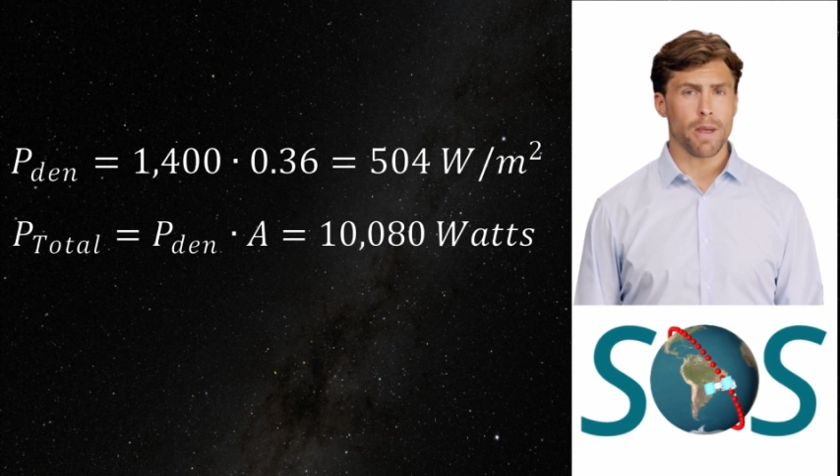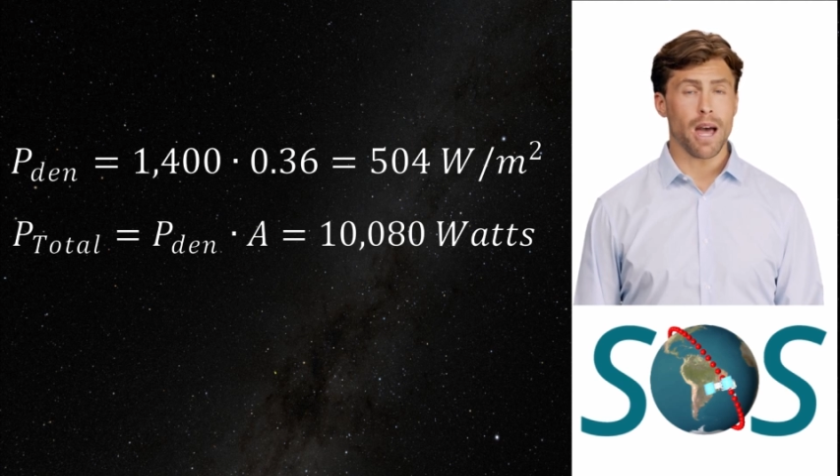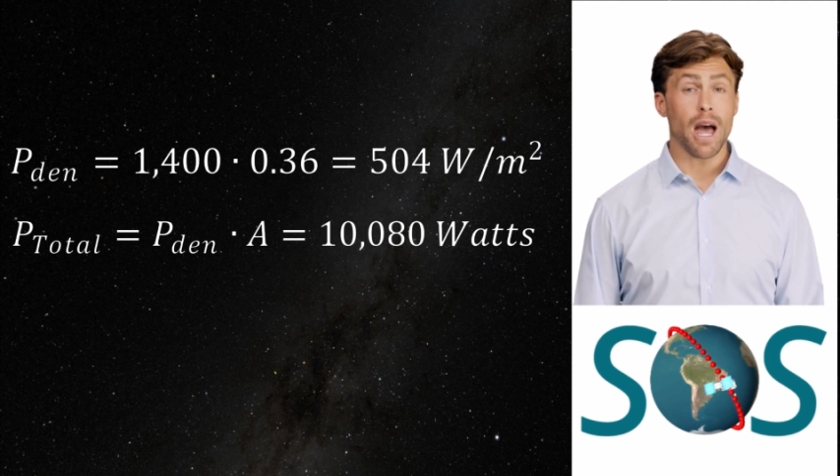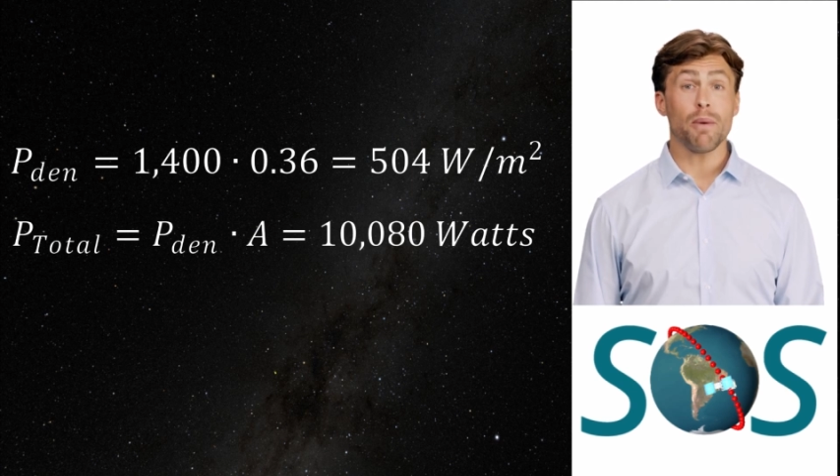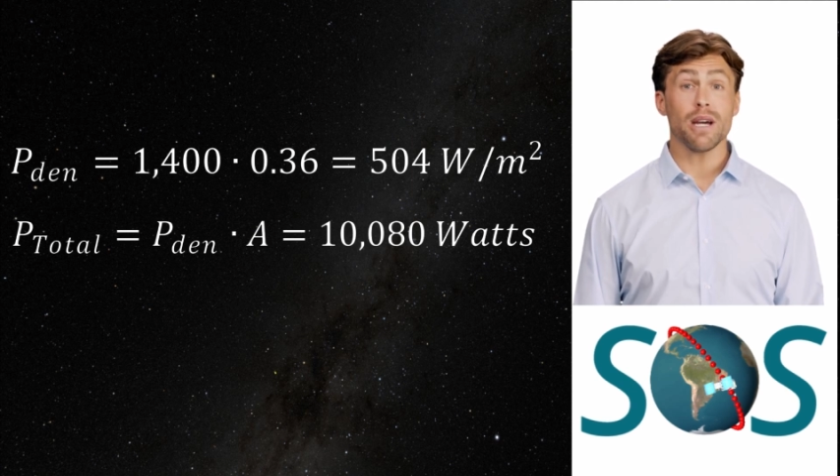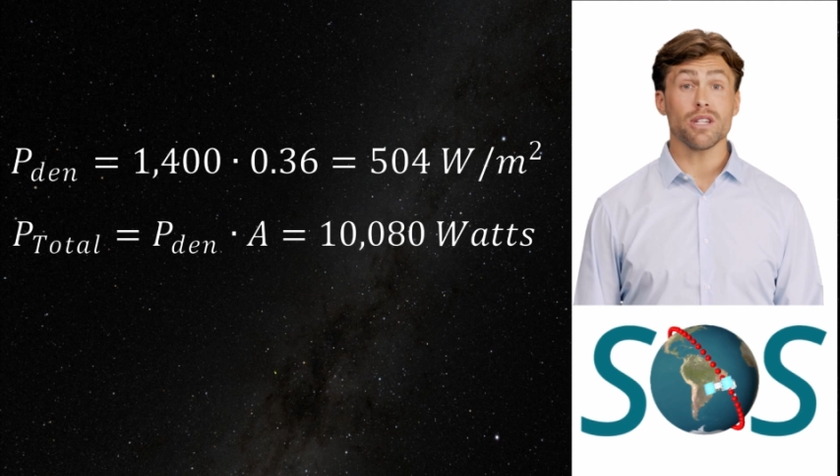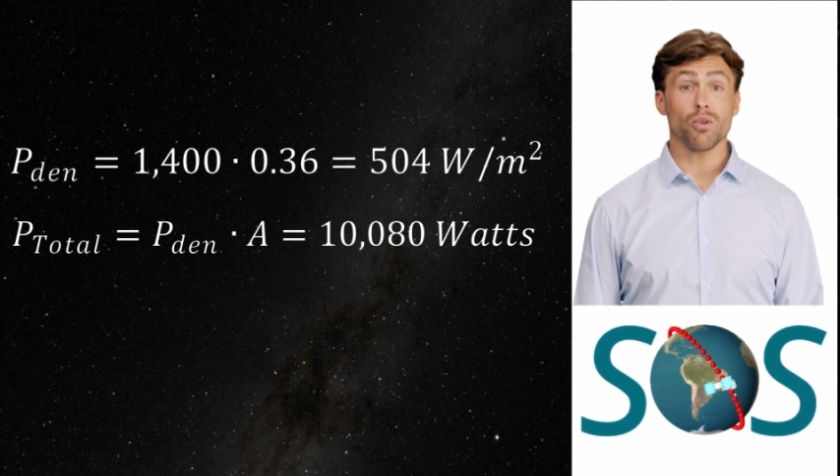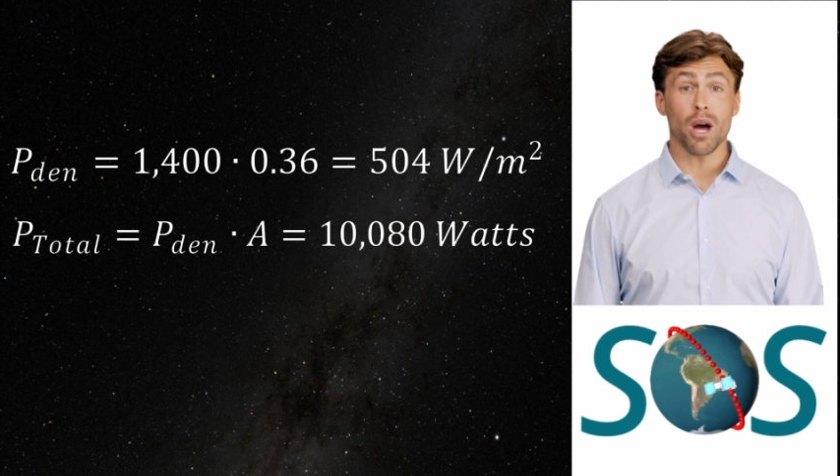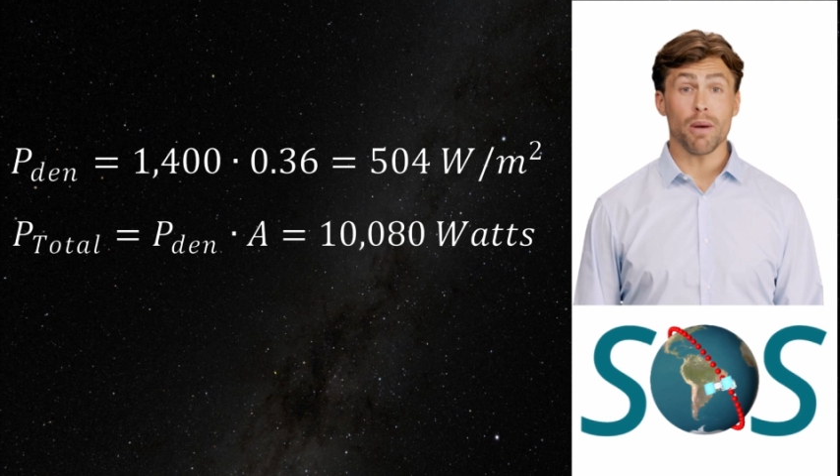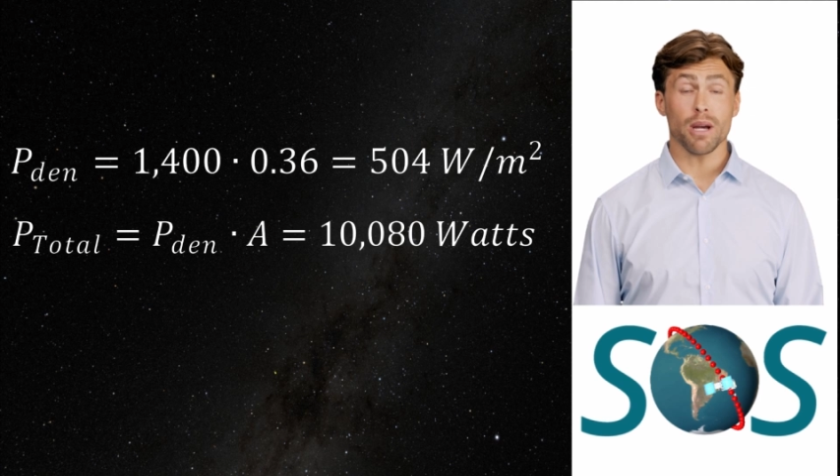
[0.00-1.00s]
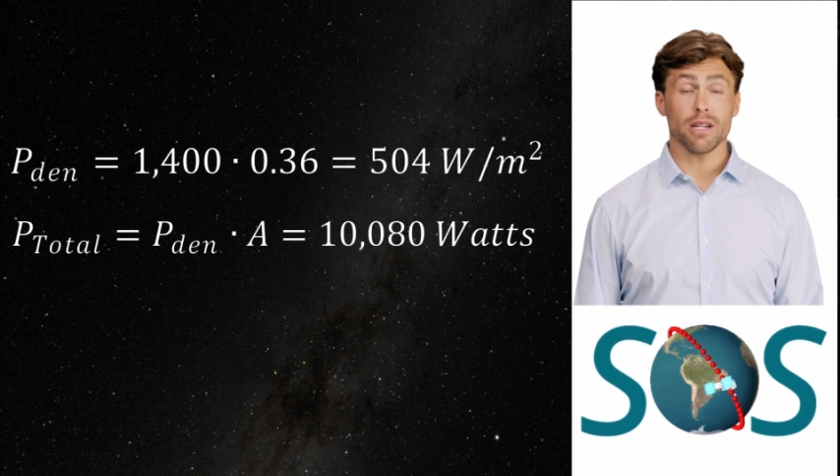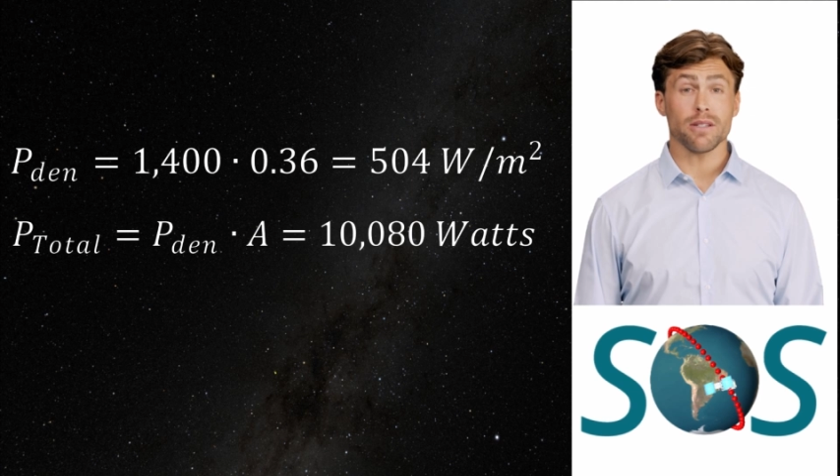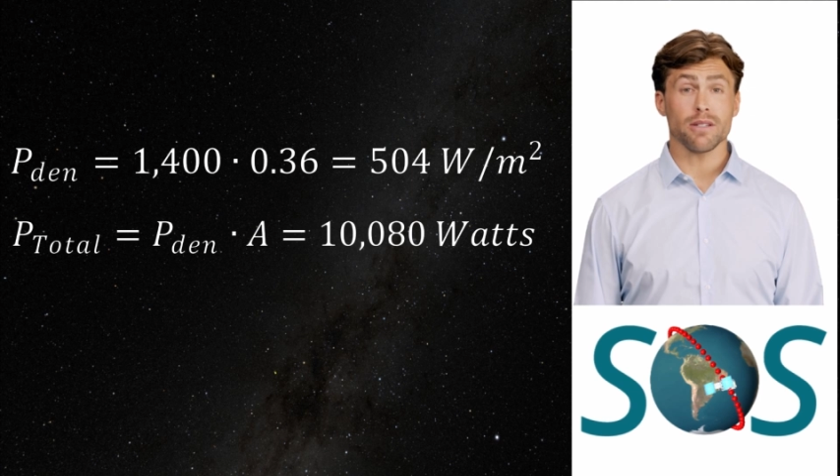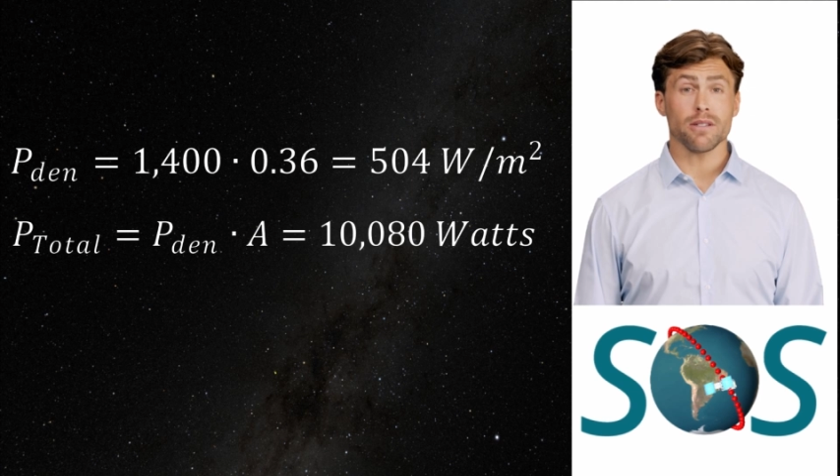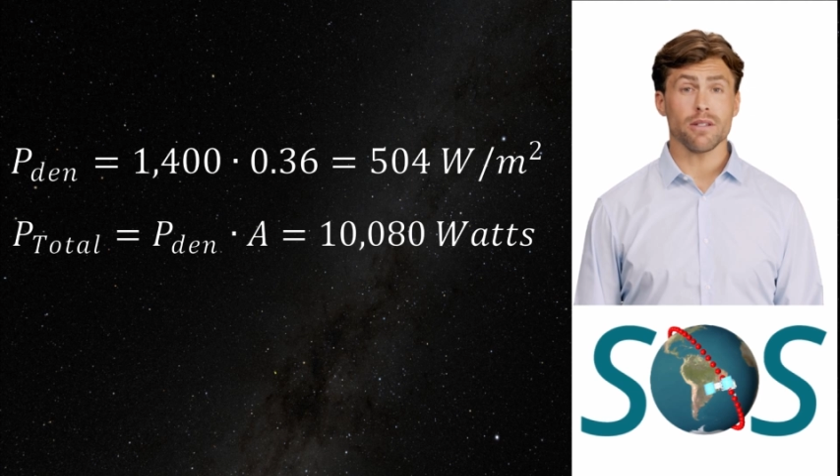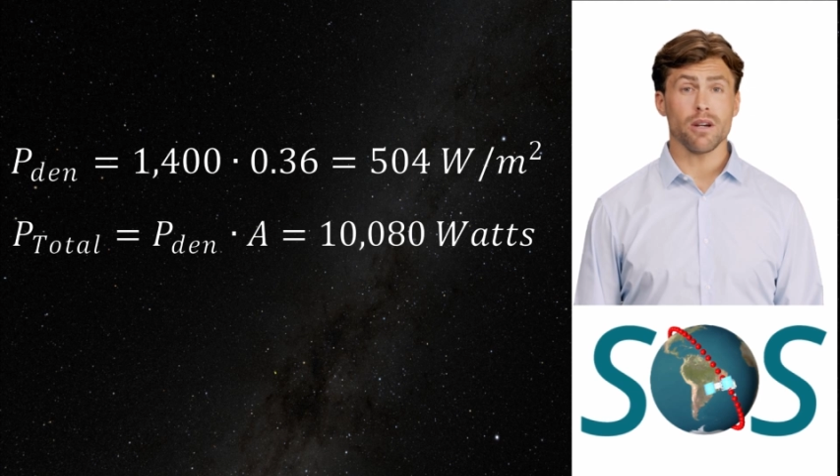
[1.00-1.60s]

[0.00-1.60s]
How many square meters